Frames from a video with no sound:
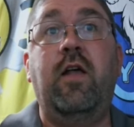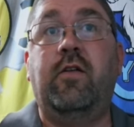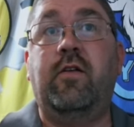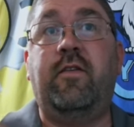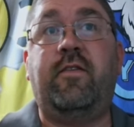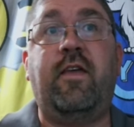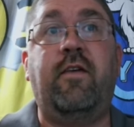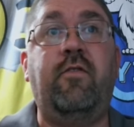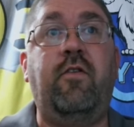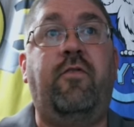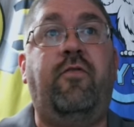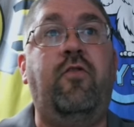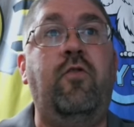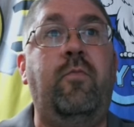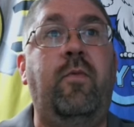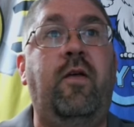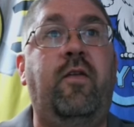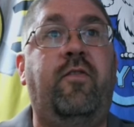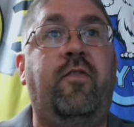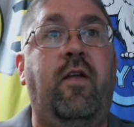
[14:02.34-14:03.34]
Let's give it a few
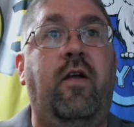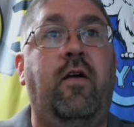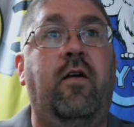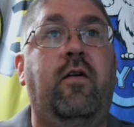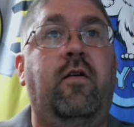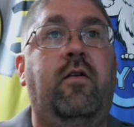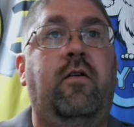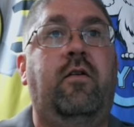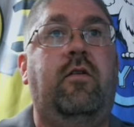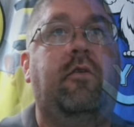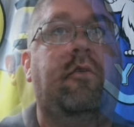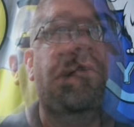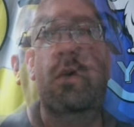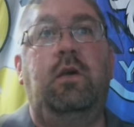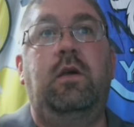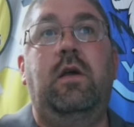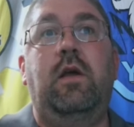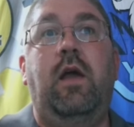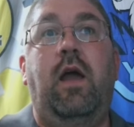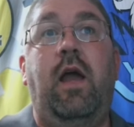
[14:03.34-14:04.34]
minutes there.
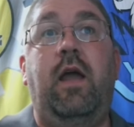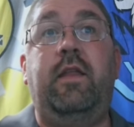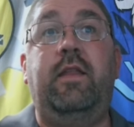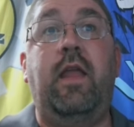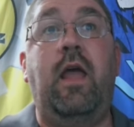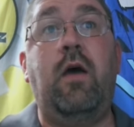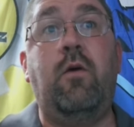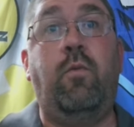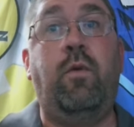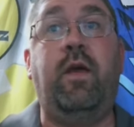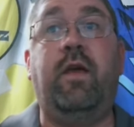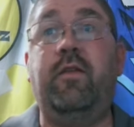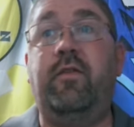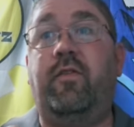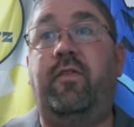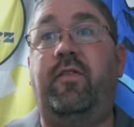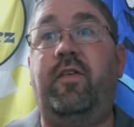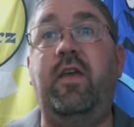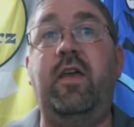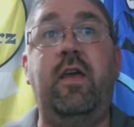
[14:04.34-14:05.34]
And now we can
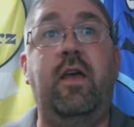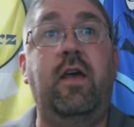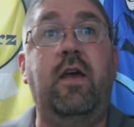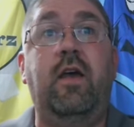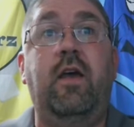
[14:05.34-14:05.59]
see